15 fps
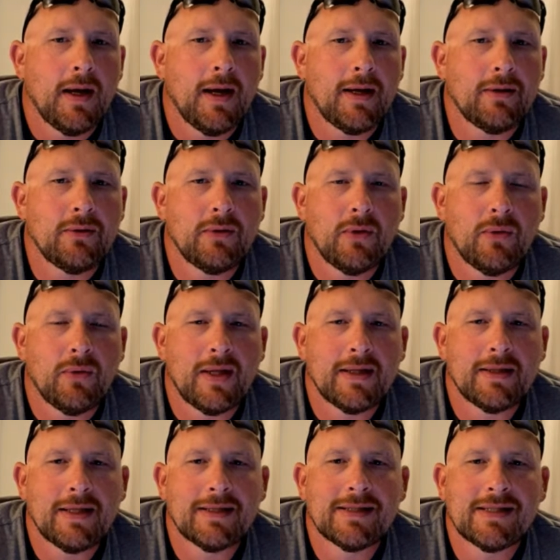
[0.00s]
I don't know.
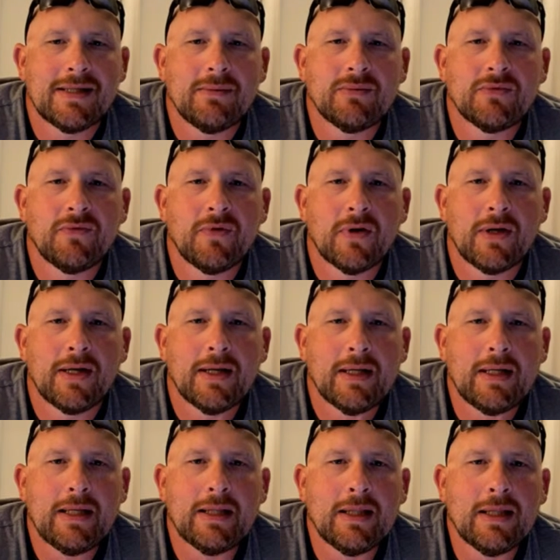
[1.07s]
That seems very
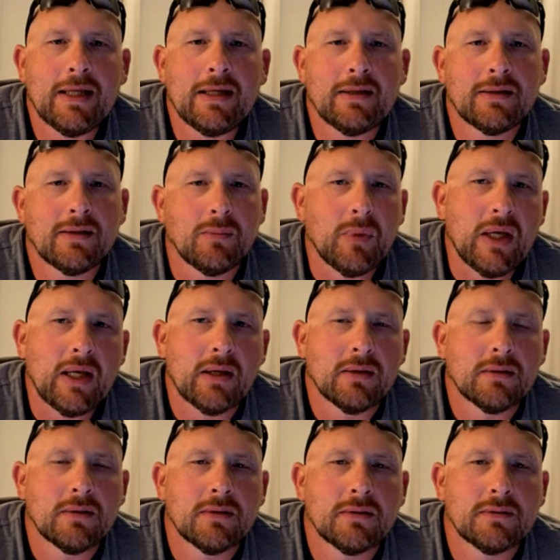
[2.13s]
elite to me.
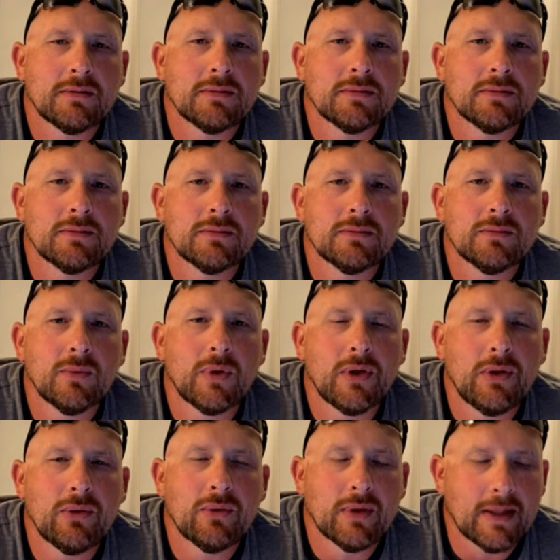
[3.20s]
What do
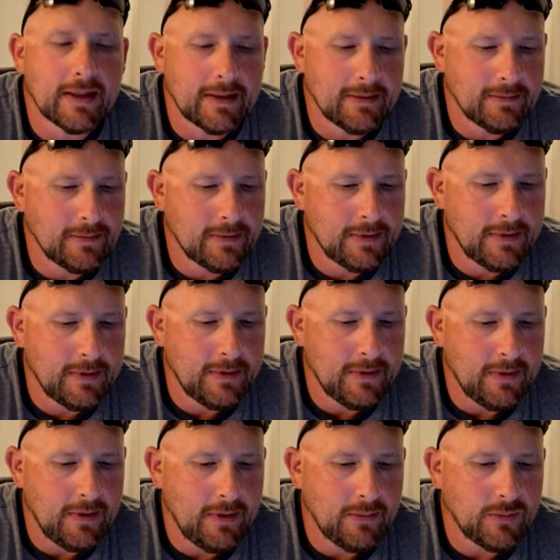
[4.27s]
you think?
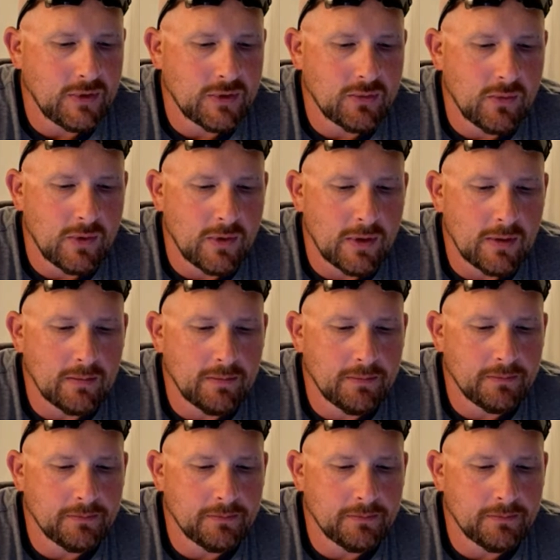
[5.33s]
Just wondering.